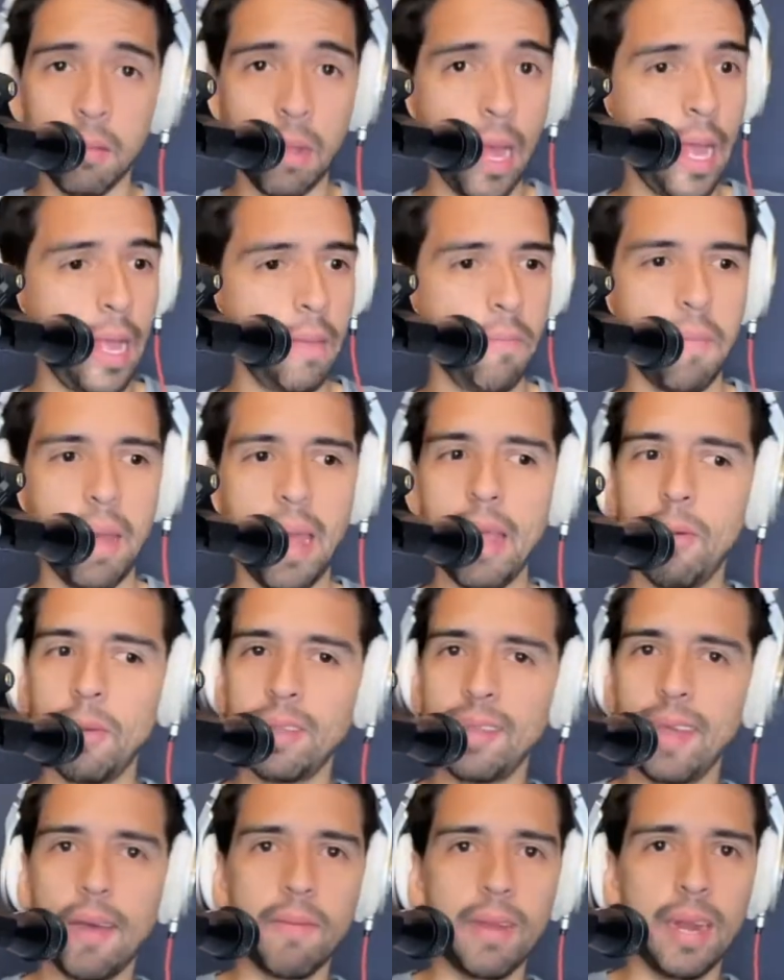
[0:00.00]
Like, I
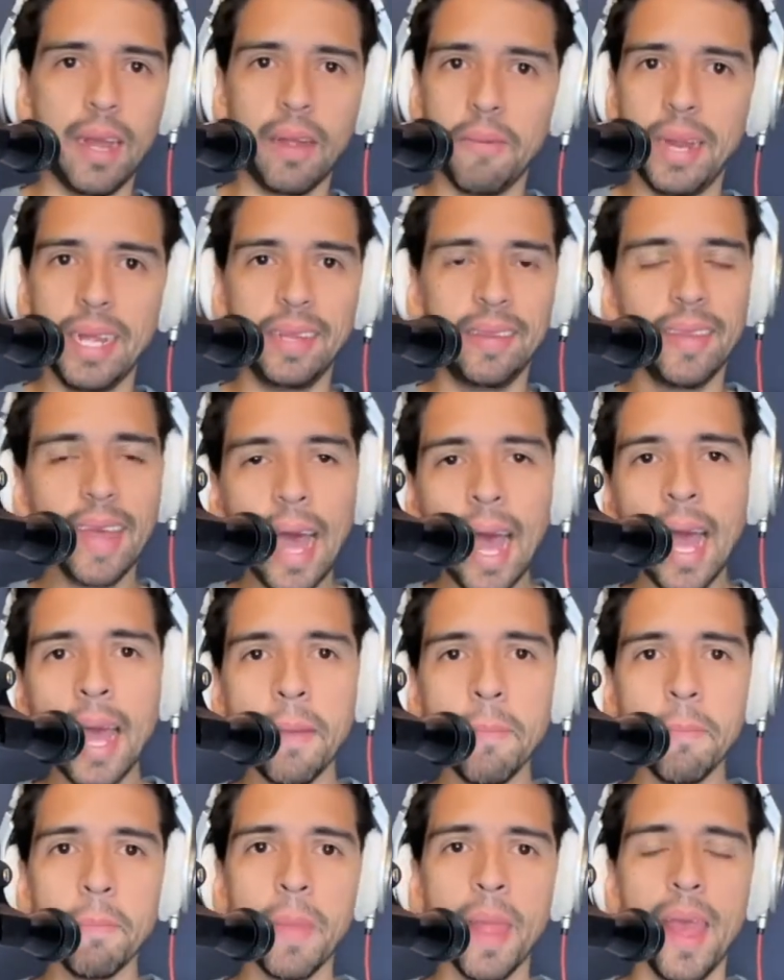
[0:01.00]
was having a great
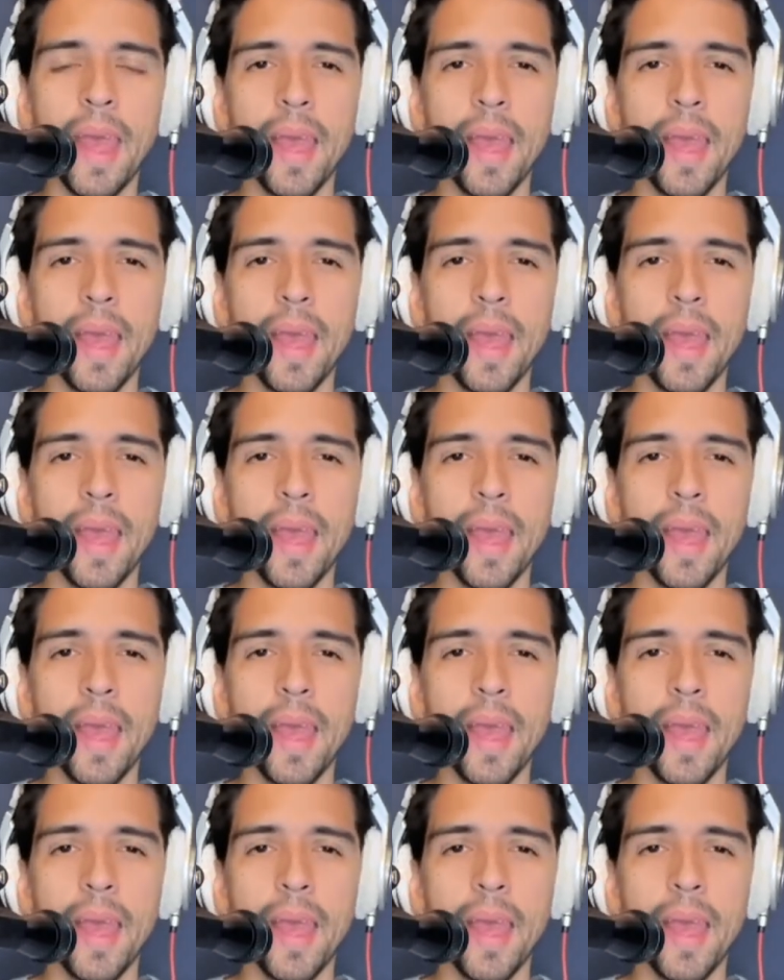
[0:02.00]
time.